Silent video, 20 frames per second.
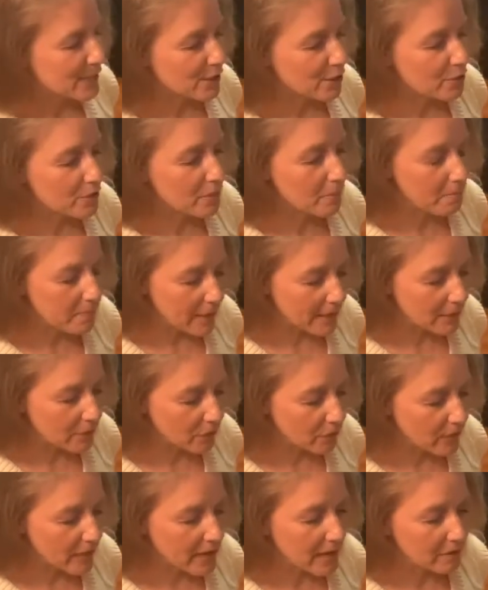the
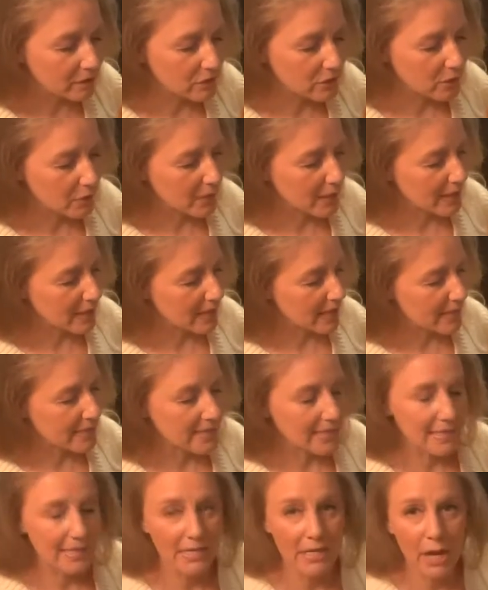benefit of doing this
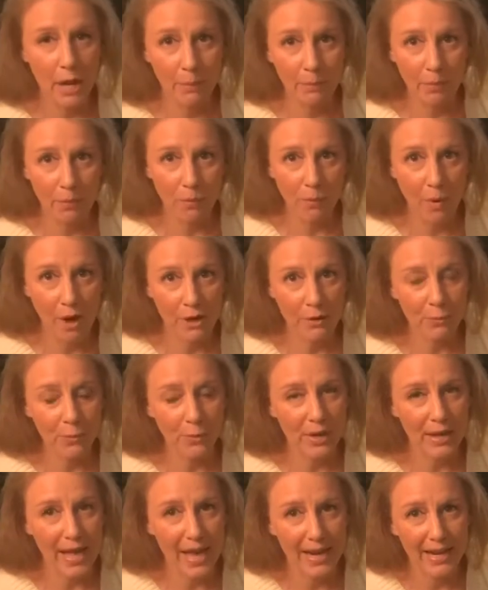is, number one, we're
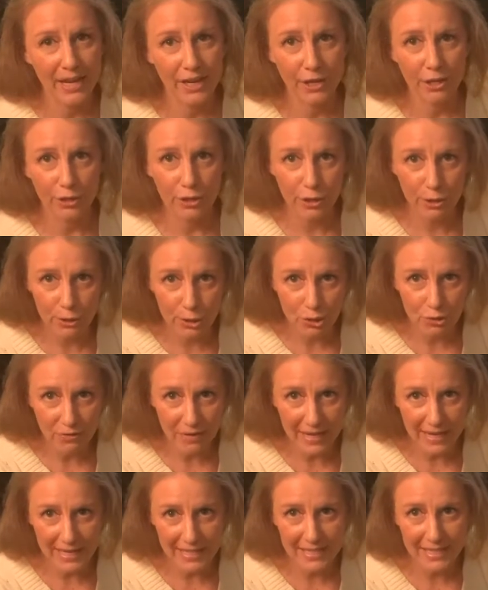getting
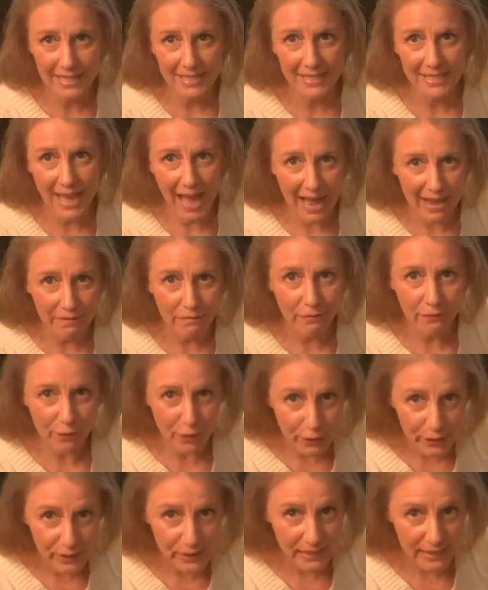nutrient
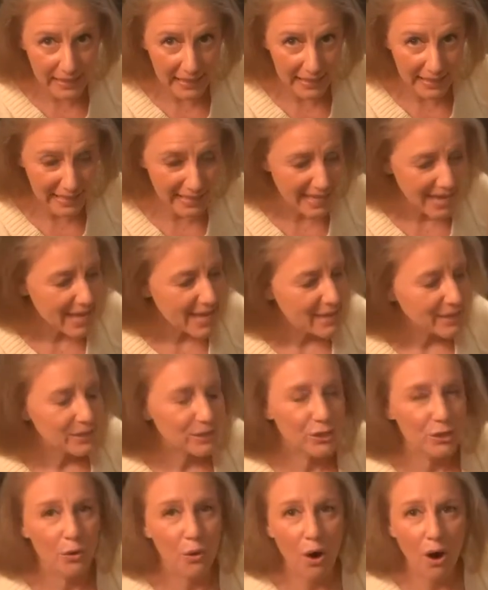diversity.
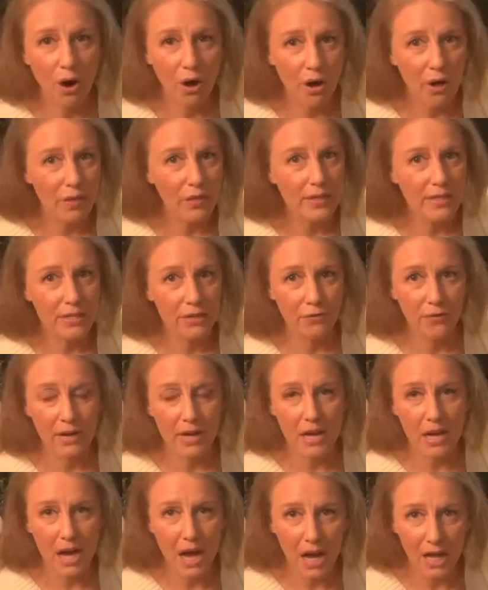So all the different
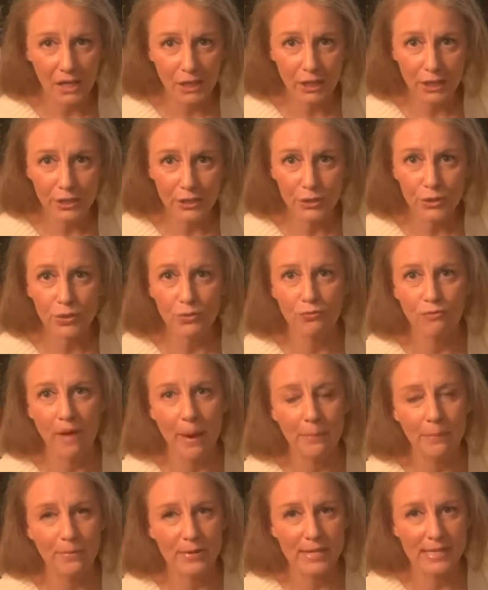colors
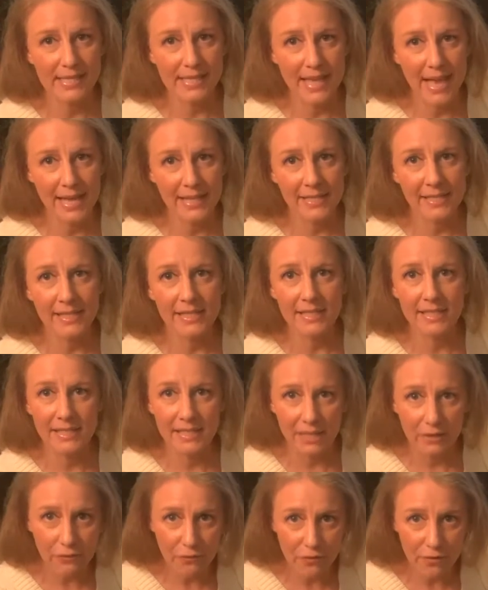represent
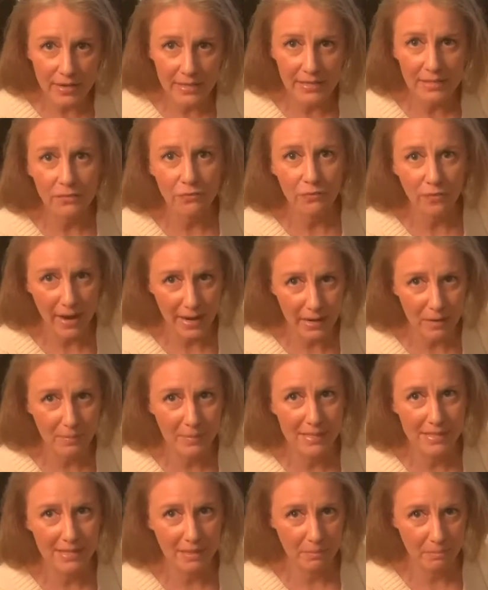different
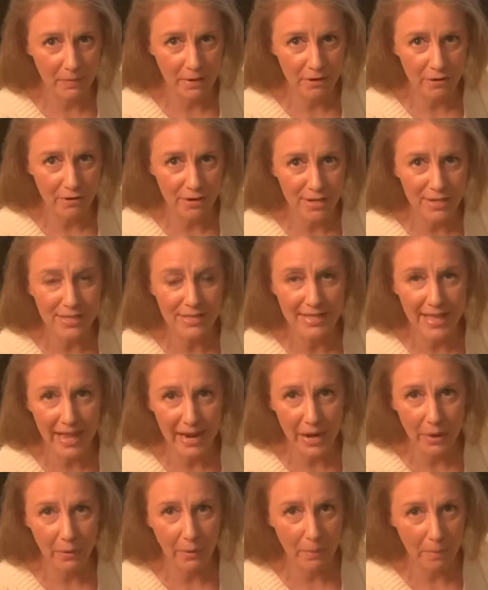vitamins and minerals that
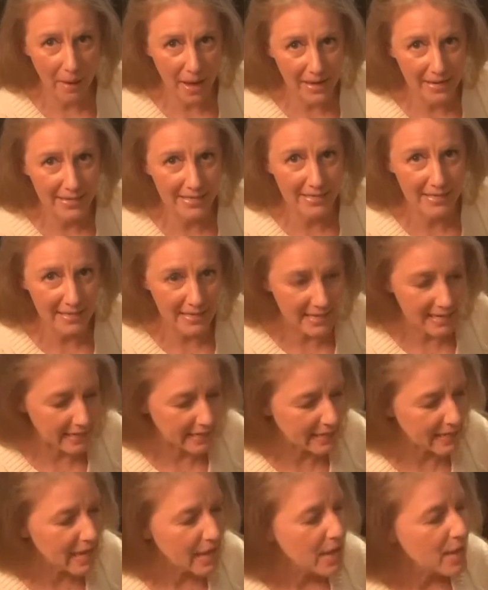our bodies
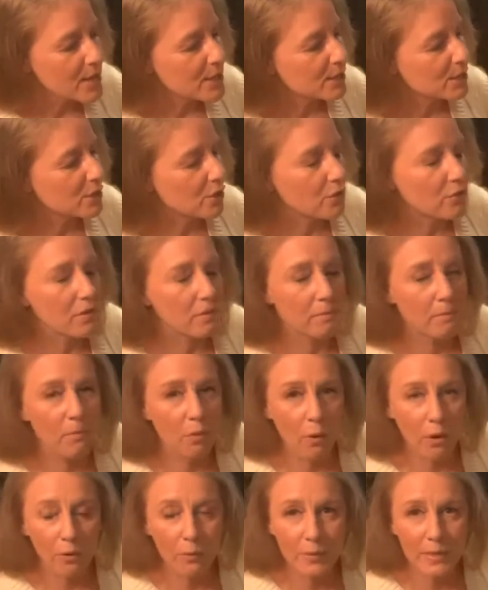need. So the
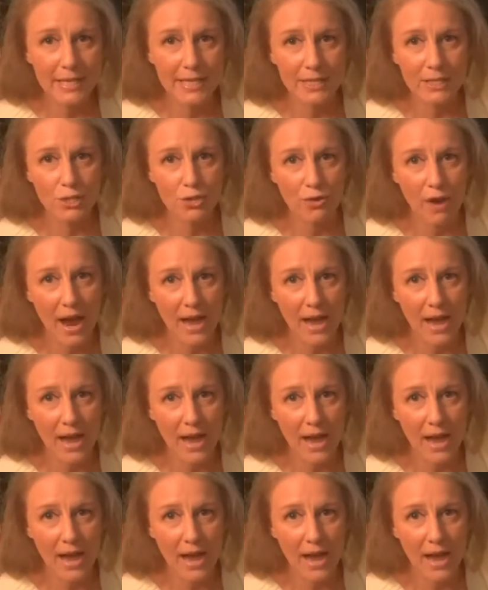more we can try